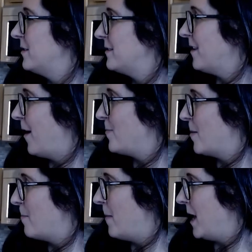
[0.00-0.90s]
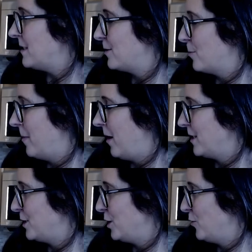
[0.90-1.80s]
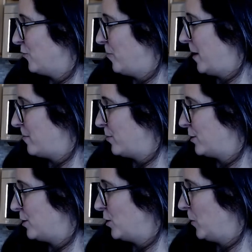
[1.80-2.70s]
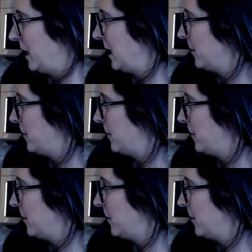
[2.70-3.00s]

I'm the mastermind you've been pursuing.